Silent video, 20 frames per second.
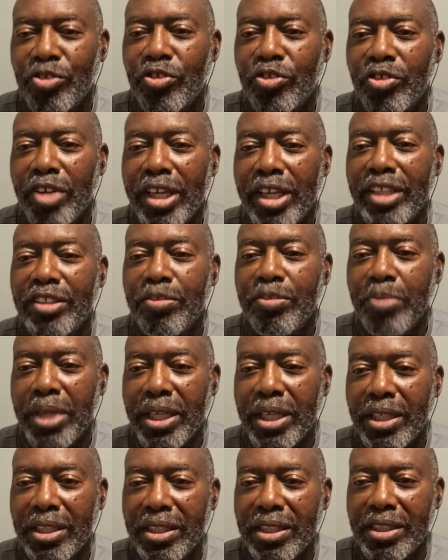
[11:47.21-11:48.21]

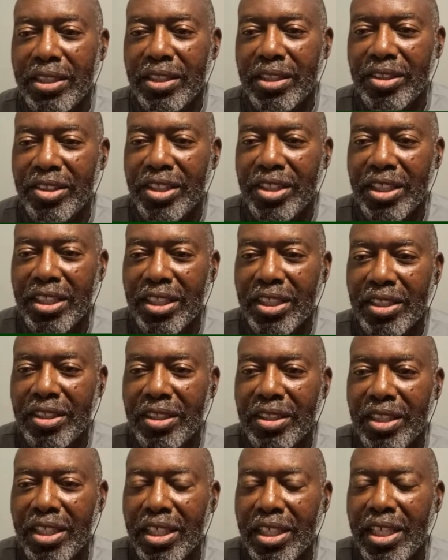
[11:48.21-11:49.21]
transmitting the
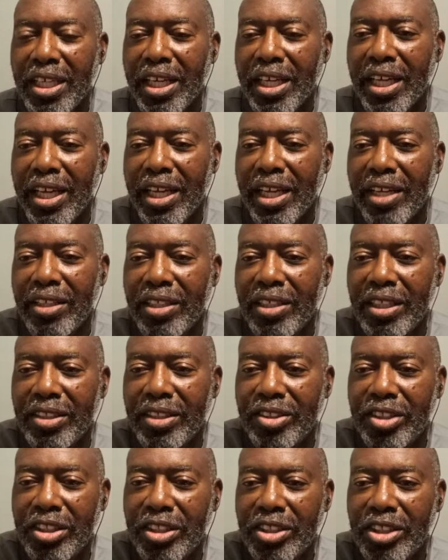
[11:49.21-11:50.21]
disease
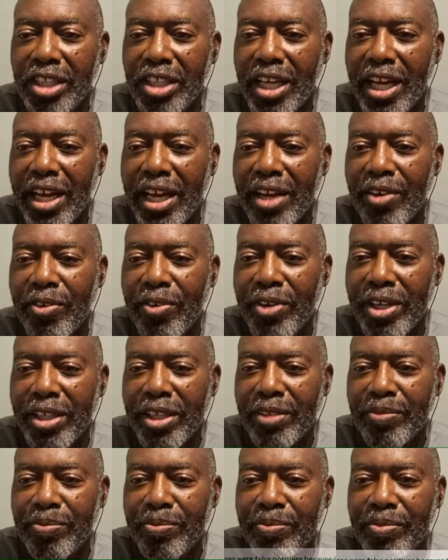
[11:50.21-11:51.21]
at such a high
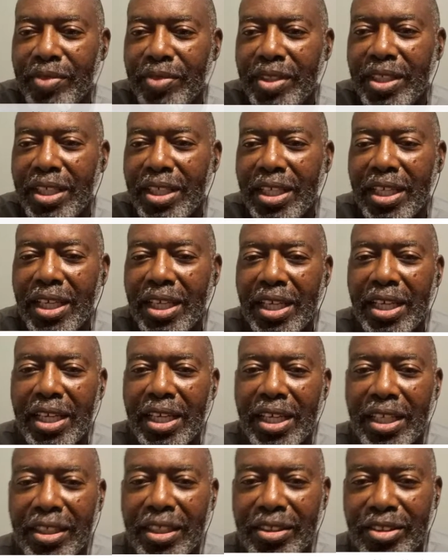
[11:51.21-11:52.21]
rate.
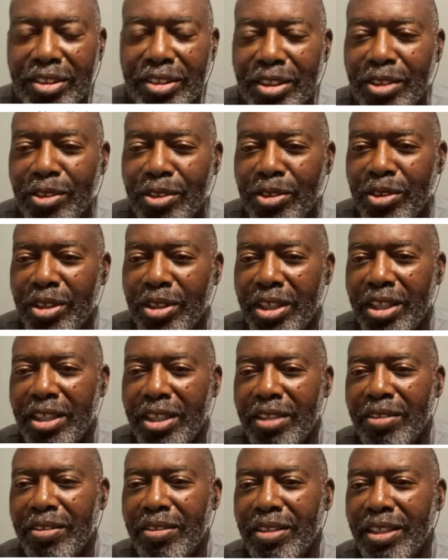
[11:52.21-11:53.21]
And
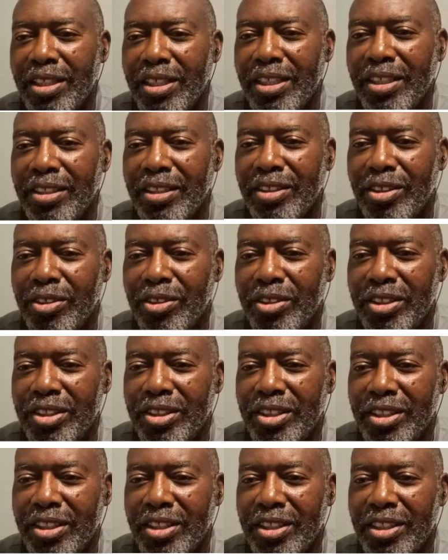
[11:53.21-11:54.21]
so
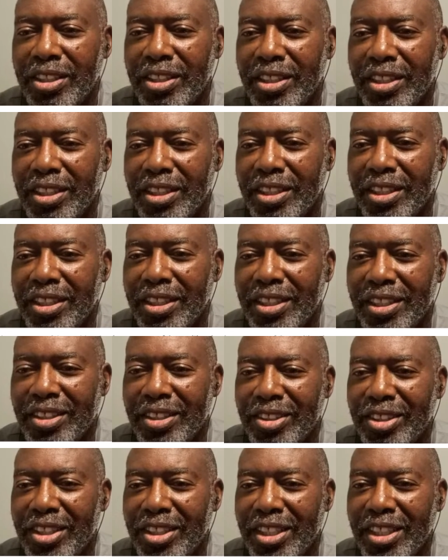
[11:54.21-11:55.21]
it's good to
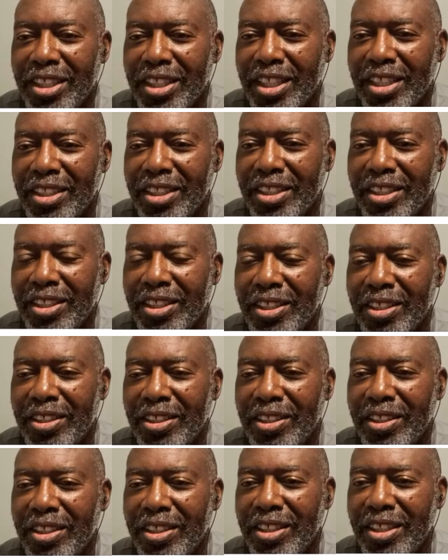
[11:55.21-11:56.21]
see
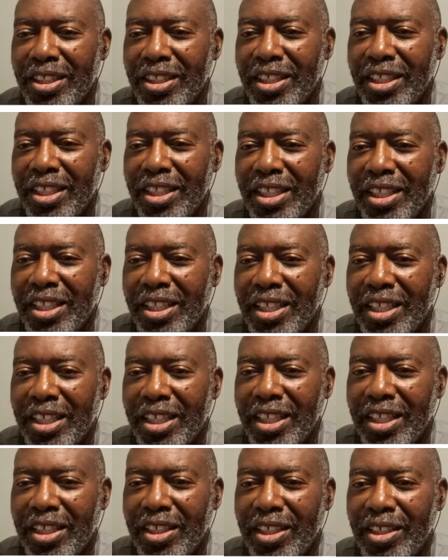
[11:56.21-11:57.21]
that.
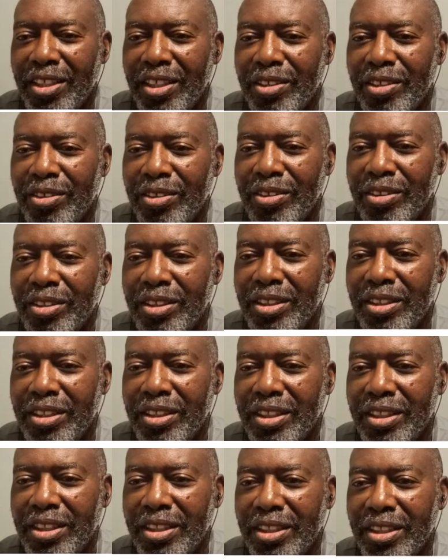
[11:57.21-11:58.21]
Uh,
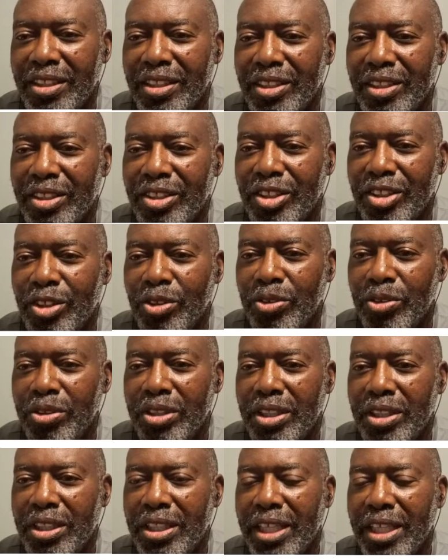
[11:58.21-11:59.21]

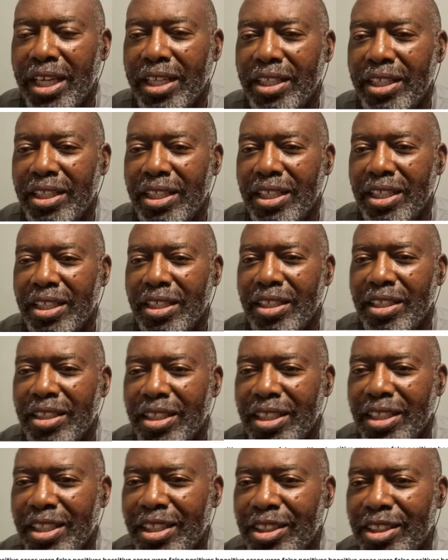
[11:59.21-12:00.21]
so that the
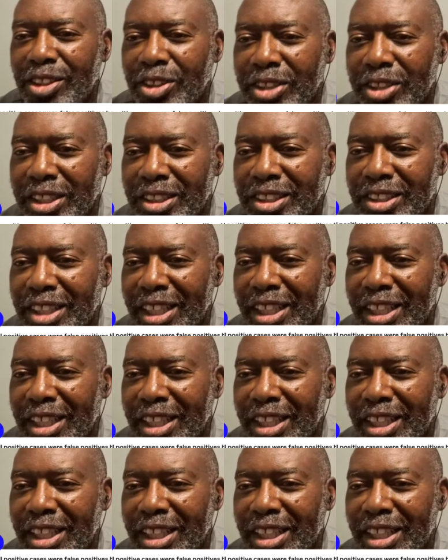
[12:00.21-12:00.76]
so he's